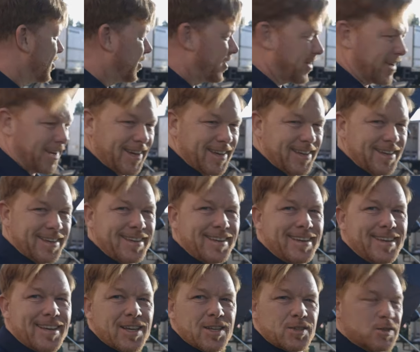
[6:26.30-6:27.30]
Okay,
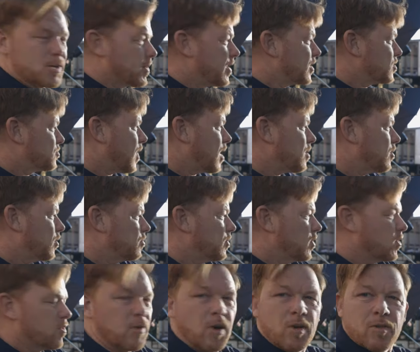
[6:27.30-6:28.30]
so I'm gonna ask Pablo to
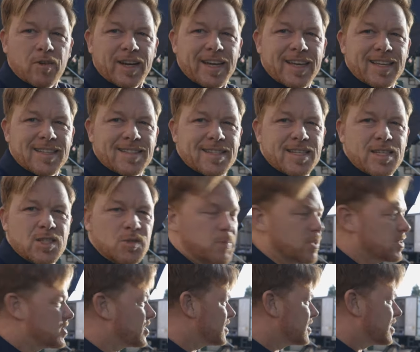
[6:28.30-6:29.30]
move over against these
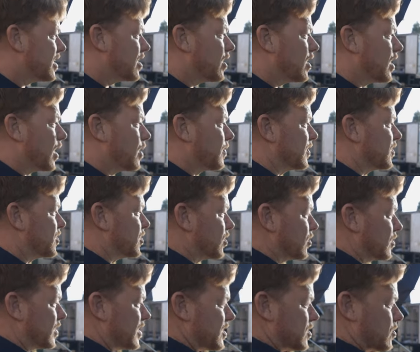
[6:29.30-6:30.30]
bushes here, and I'm gonna
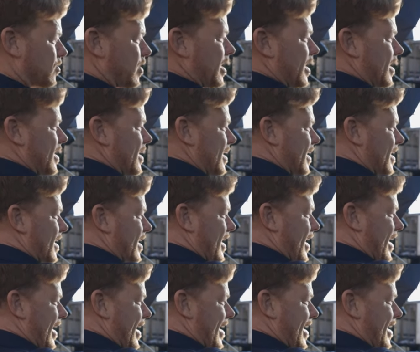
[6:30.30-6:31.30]
shoot this way
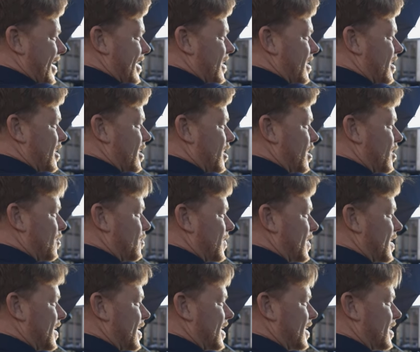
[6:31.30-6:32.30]
and
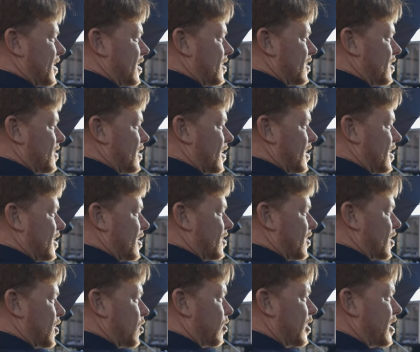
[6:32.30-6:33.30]
get a little of
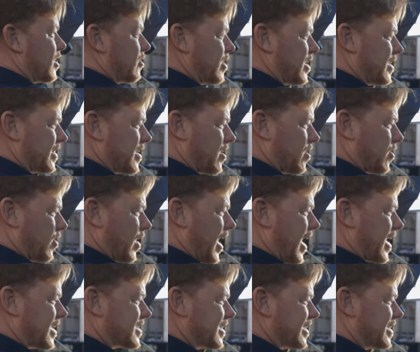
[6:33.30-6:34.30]
the greenery in there.
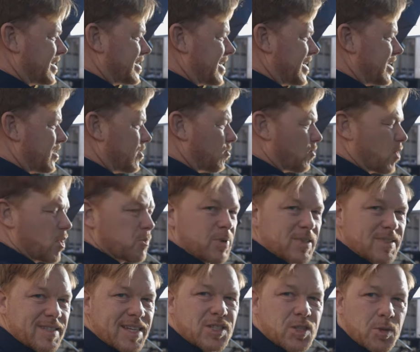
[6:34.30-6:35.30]
I actually didn't
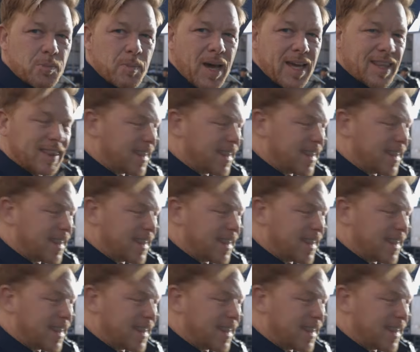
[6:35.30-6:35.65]
reposition my